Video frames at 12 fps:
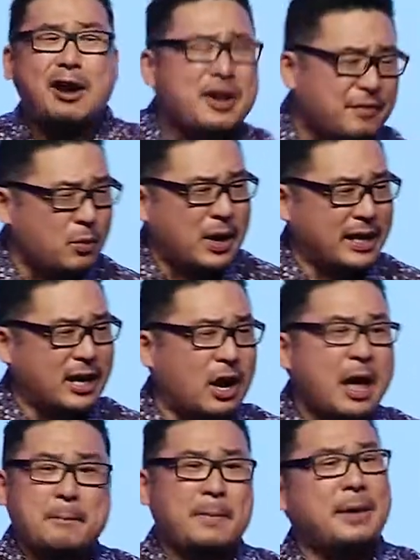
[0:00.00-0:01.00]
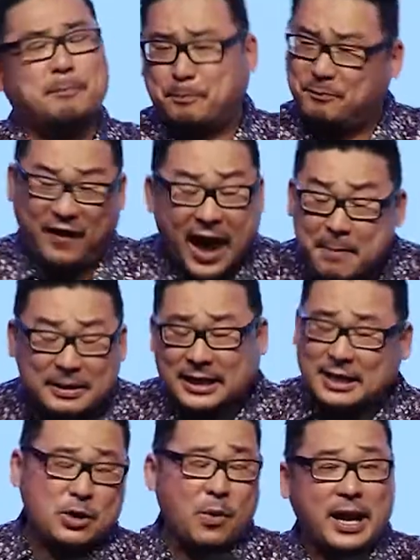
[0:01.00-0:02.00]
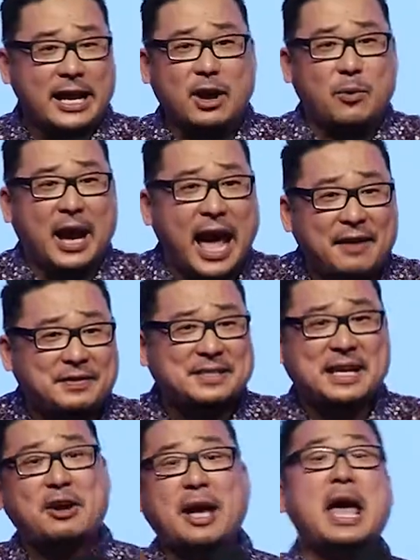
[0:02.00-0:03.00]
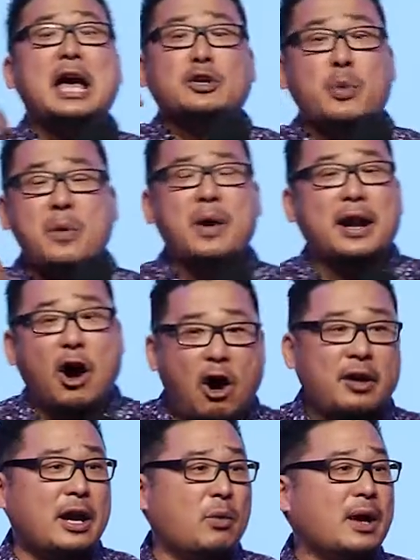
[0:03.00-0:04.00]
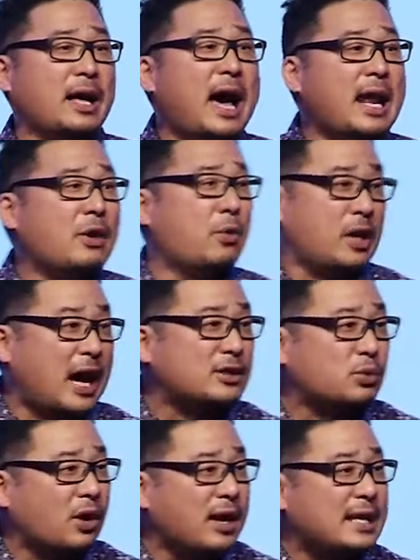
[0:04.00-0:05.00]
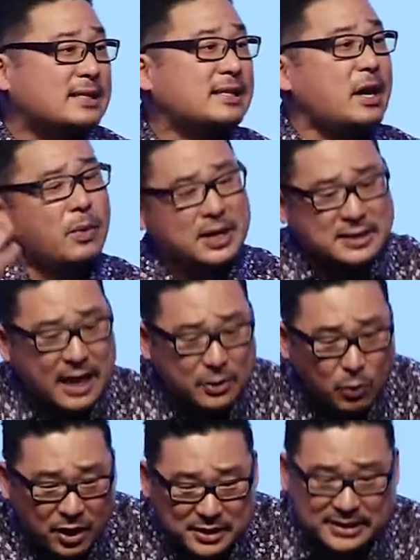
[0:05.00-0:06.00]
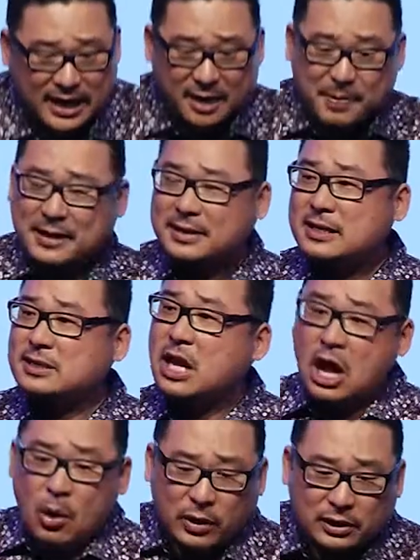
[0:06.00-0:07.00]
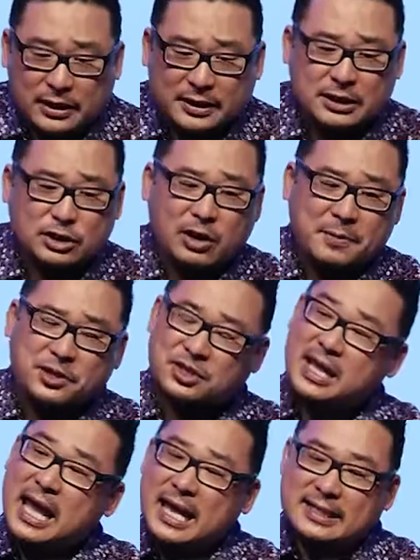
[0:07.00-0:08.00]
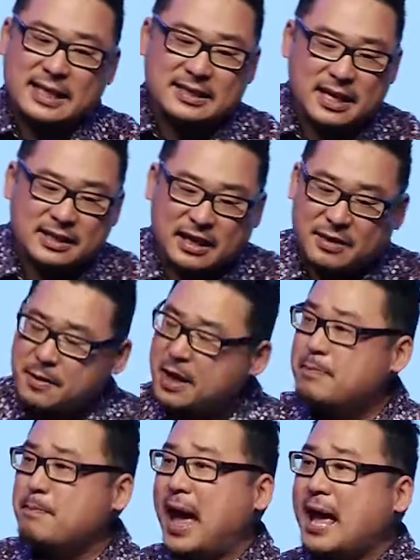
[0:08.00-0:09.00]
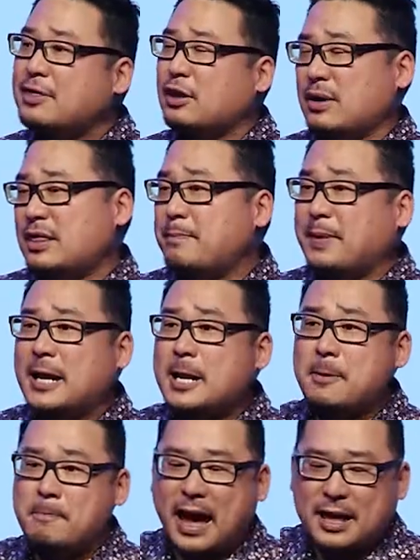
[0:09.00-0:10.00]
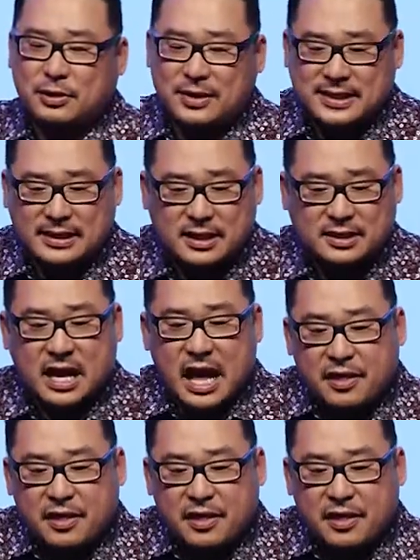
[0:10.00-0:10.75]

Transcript: I don't even want to hear, my family doesn't want to hear what I have to say, okay? We want to all hear what God's Word has to say. What does God's Word say about this? Well, look at the scriptures. It says this in Matthew, in the beginning of Matthew, it says this.